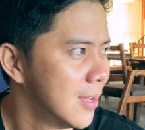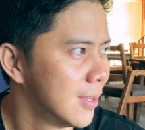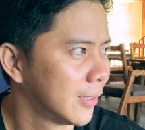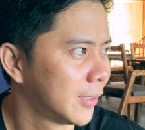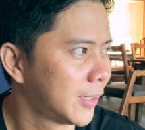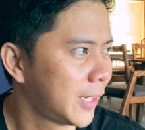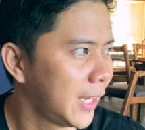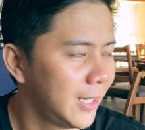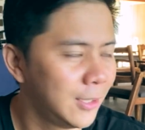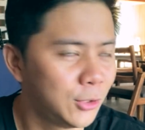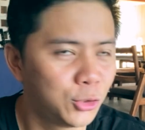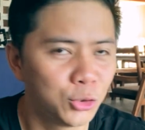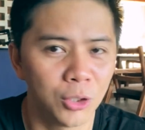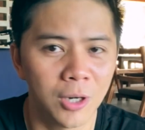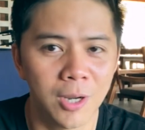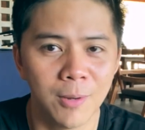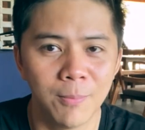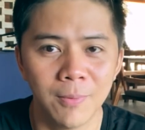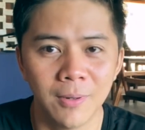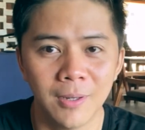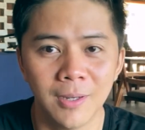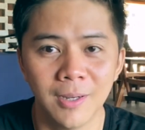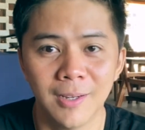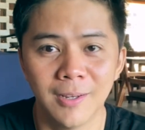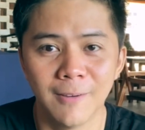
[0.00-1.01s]

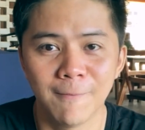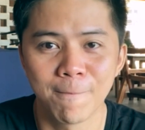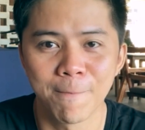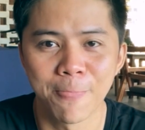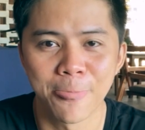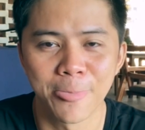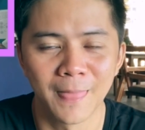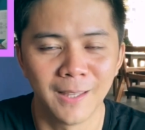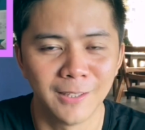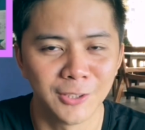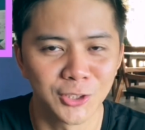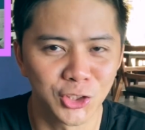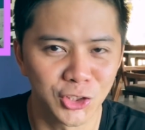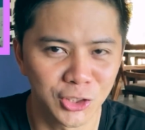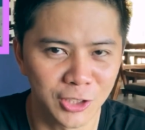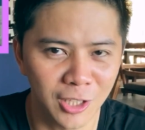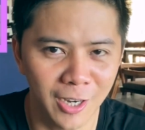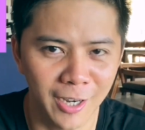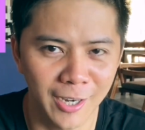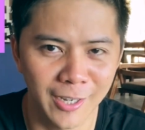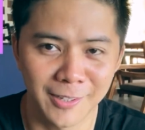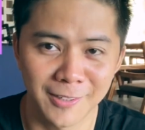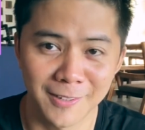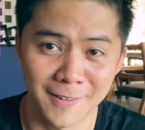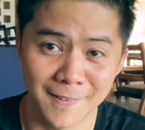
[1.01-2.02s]
K-drama
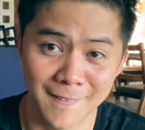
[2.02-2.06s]
Start